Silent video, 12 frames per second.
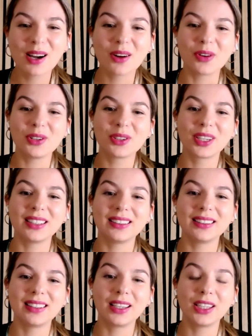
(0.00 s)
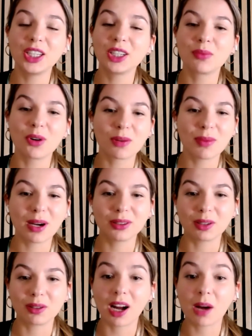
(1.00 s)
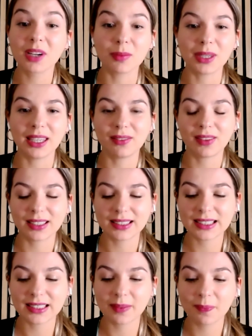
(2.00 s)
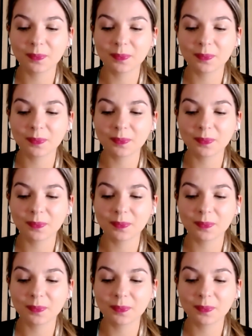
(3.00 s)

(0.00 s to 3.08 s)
where you can hear more about our upcoming events.